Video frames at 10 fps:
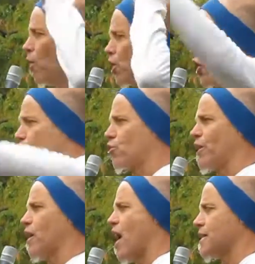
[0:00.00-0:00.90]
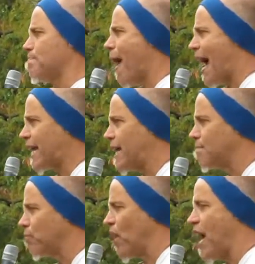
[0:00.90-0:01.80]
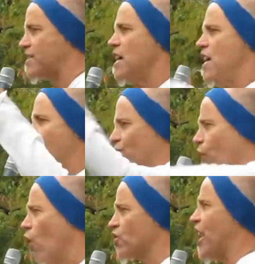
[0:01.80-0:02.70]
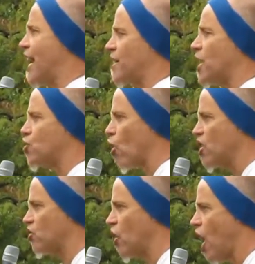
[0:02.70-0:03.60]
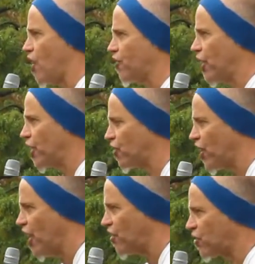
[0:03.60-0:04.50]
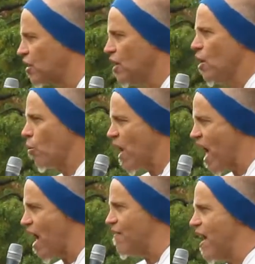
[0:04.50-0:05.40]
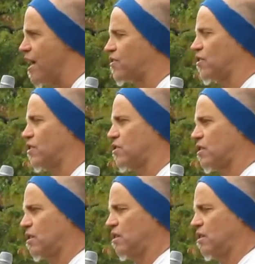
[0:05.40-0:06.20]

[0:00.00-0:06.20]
Put usury laws back in place. Enforce antitrust laws that exist. We have answers.